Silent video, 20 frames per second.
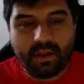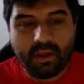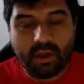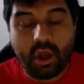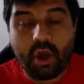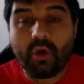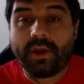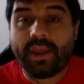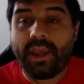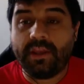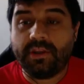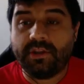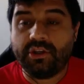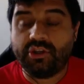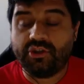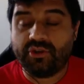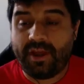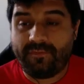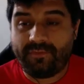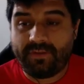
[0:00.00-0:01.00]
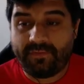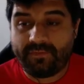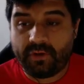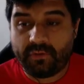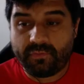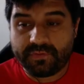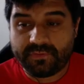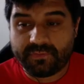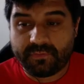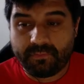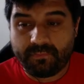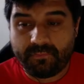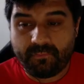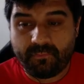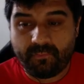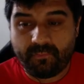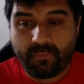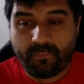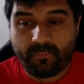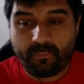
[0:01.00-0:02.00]
Okay, did you have leftovers from
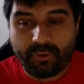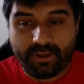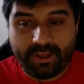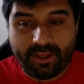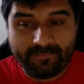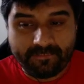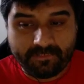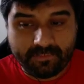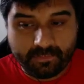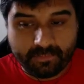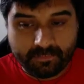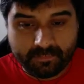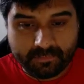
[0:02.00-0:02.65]
before you left?